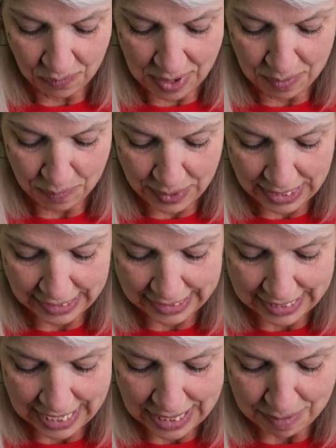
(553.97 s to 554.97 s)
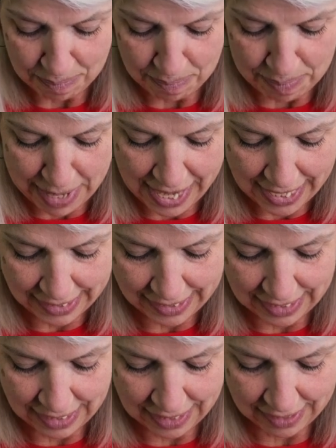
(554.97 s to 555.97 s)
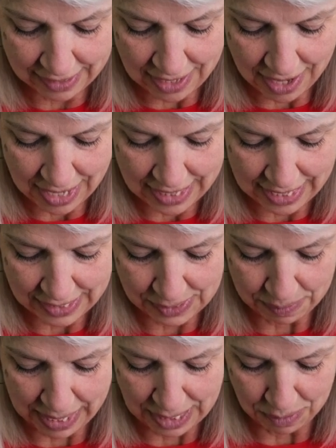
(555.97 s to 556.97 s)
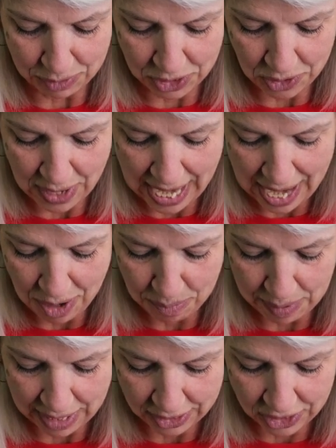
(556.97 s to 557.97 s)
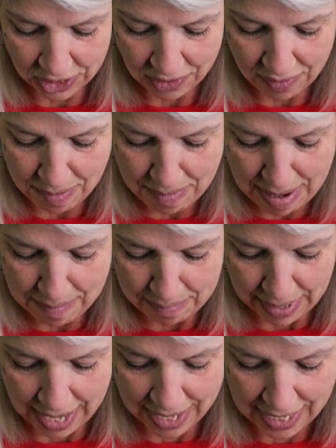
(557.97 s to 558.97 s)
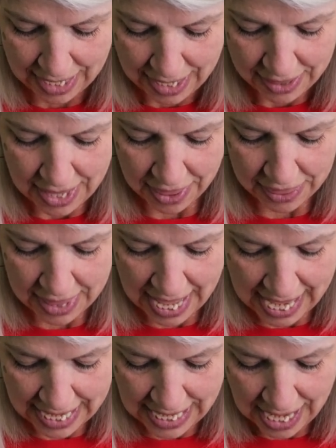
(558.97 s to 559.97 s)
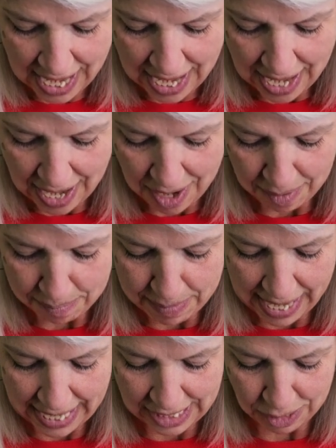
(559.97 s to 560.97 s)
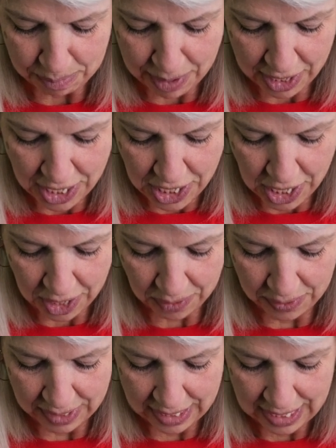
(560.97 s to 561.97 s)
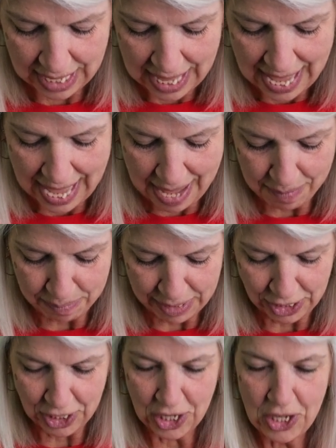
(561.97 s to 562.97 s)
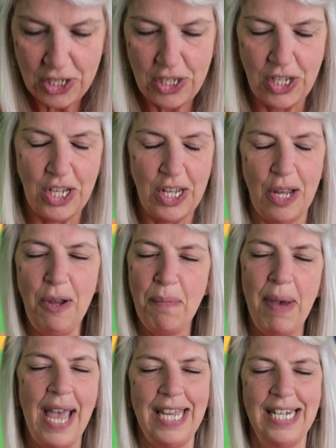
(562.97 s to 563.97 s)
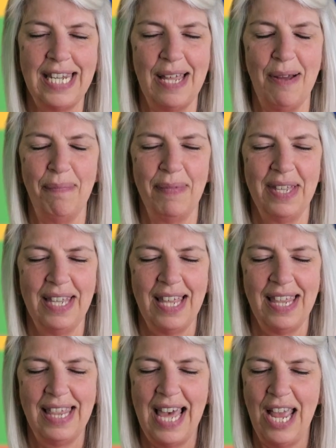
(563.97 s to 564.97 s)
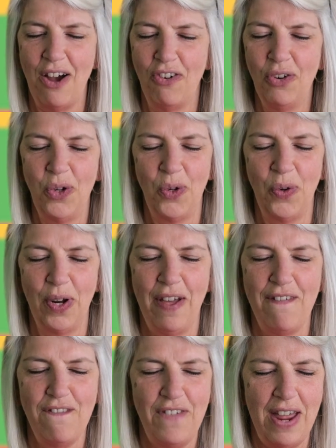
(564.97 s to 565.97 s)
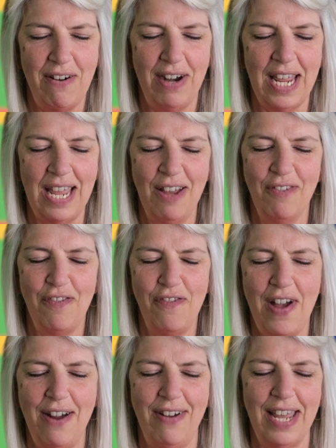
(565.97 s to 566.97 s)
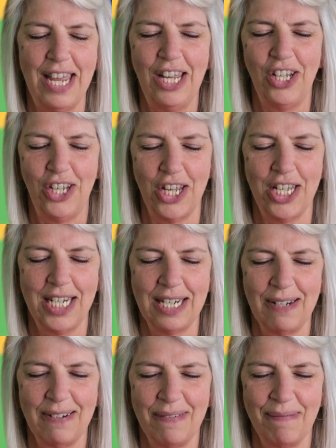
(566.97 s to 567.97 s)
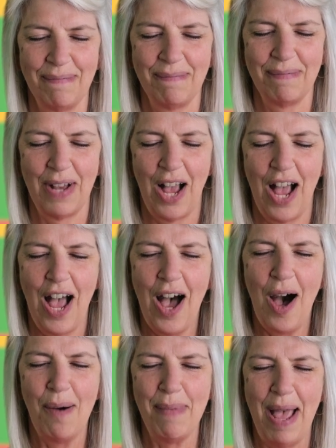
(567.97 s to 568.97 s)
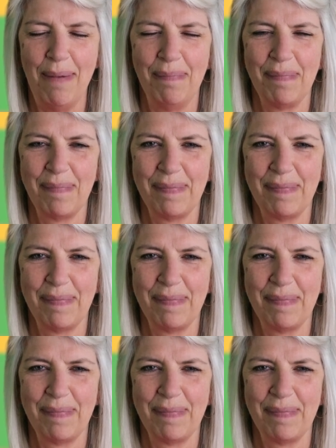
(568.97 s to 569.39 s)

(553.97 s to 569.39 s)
When we see the birds in the sky this week, would you help us to remember that they are made by you? And because you made them, they are all very, very good. Amen.